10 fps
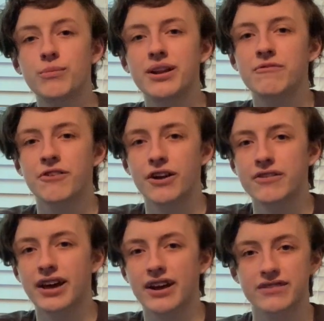waiting for
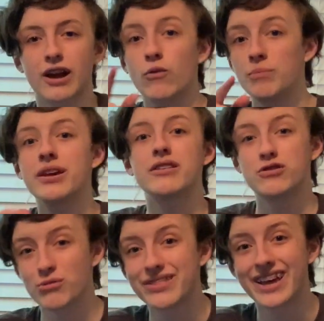AirTags. I will be
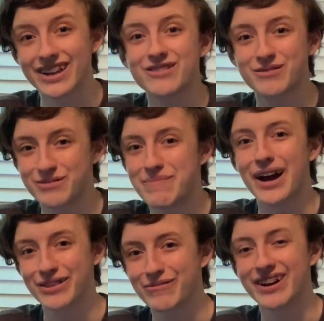doing that,
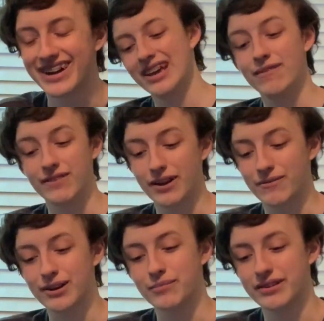by the way, if it
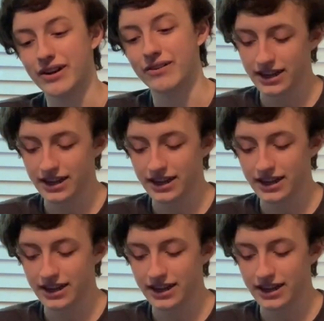ever comes out.